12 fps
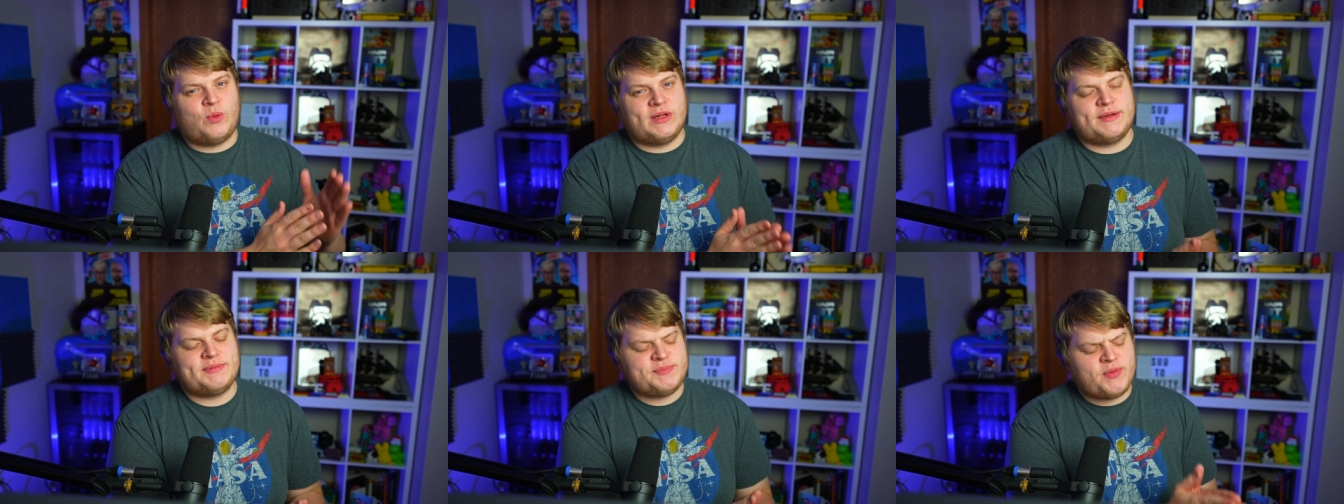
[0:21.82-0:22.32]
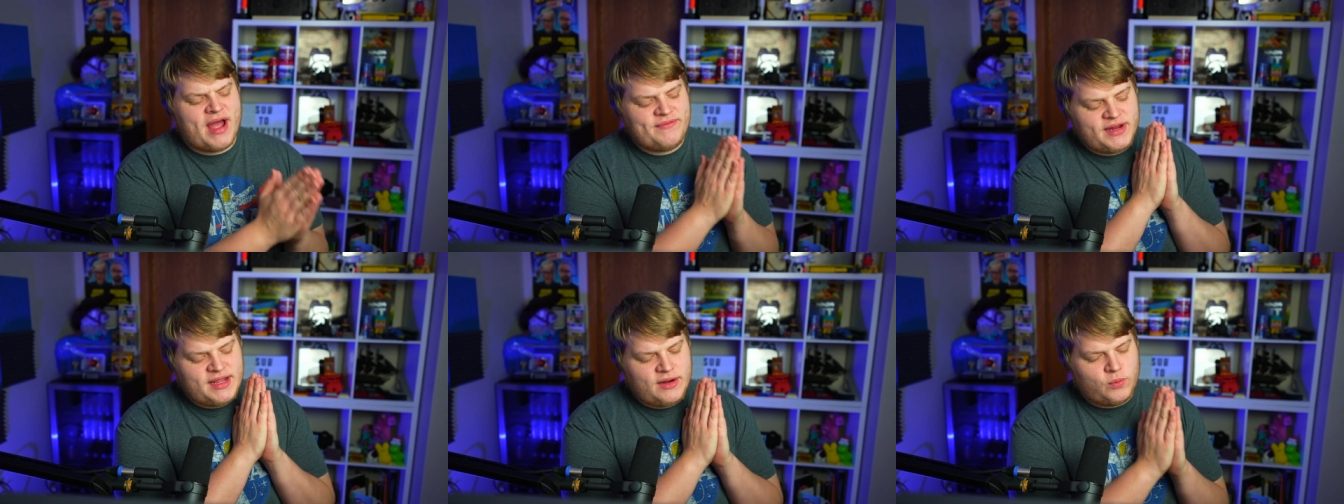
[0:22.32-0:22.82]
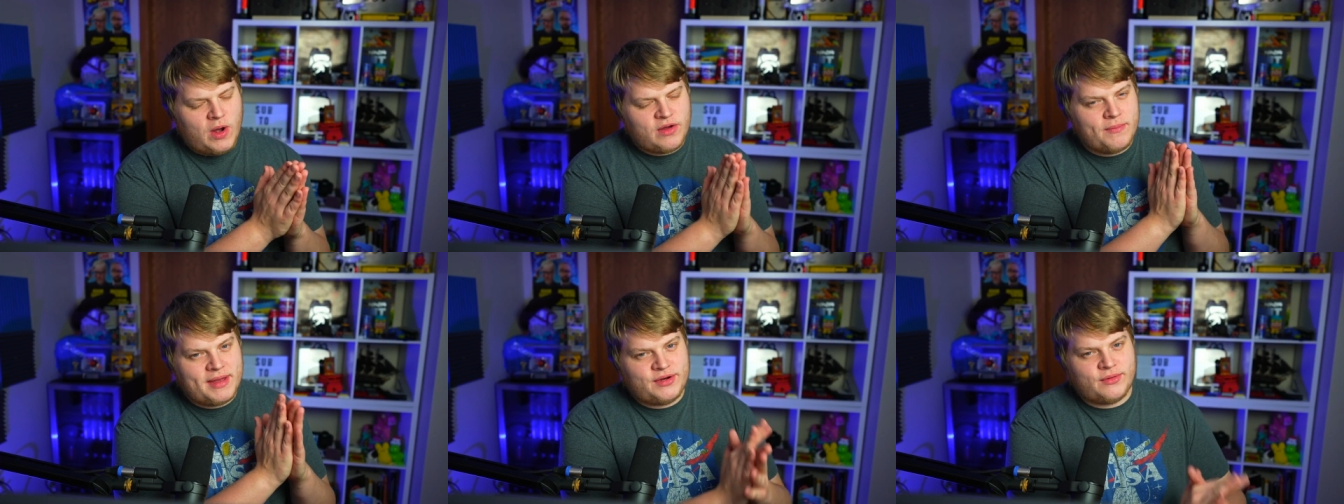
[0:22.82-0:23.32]
what's up, it's Bravity, and
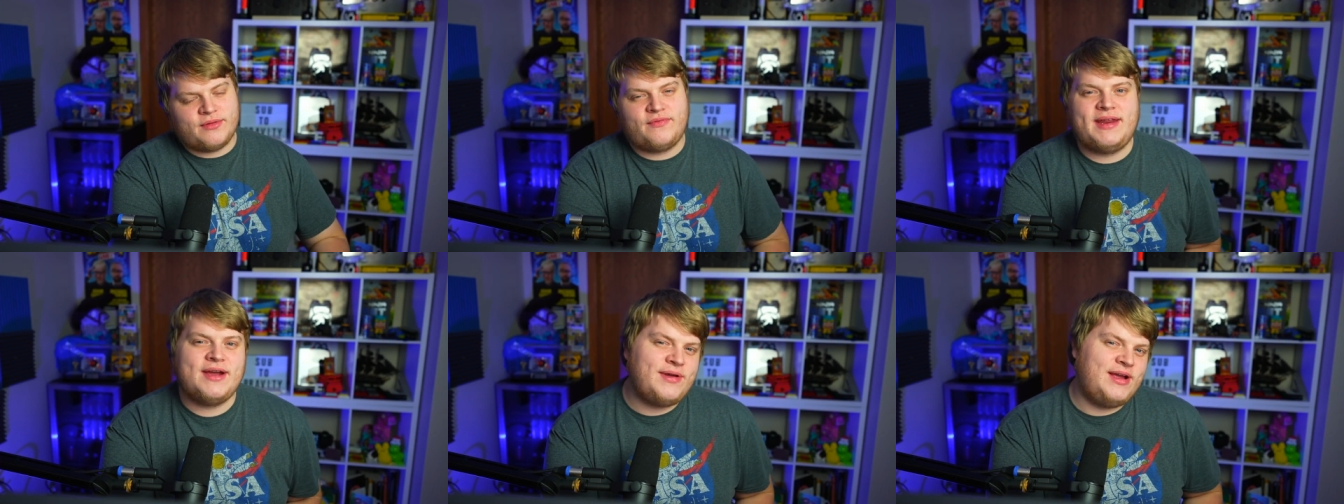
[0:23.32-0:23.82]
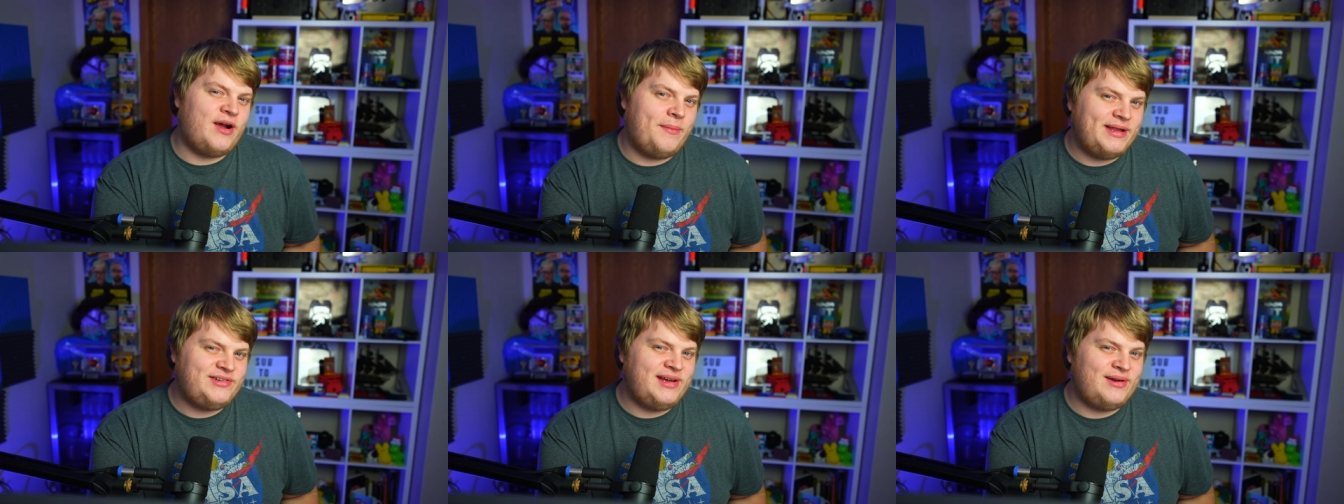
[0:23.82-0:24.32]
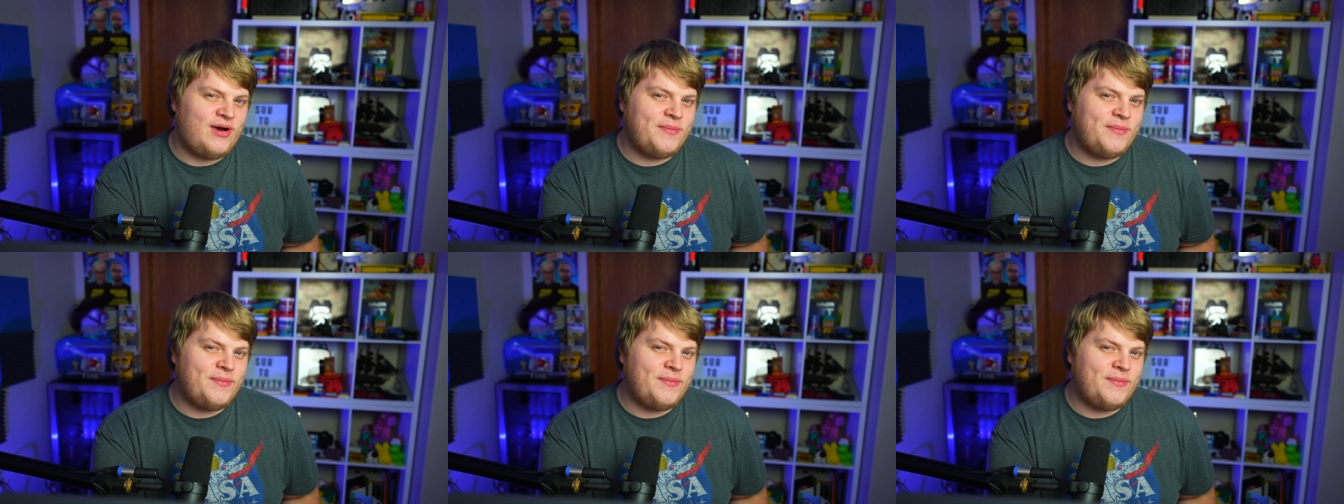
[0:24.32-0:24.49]
welcome back to another video here on my channel.